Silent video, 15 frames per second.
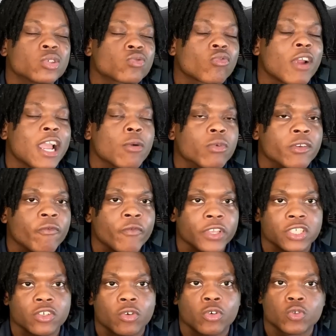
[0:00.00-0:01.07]
was right when
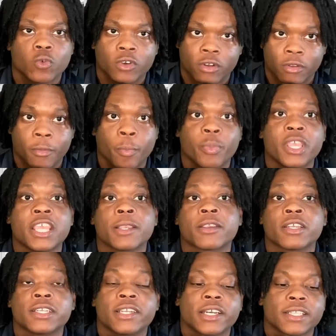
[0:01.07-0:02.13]
physicals were being
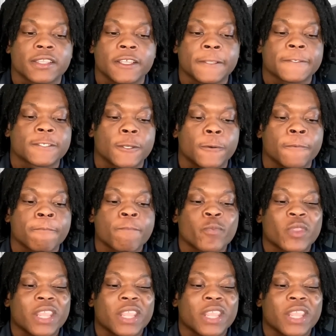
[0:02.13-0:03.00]
conducted. So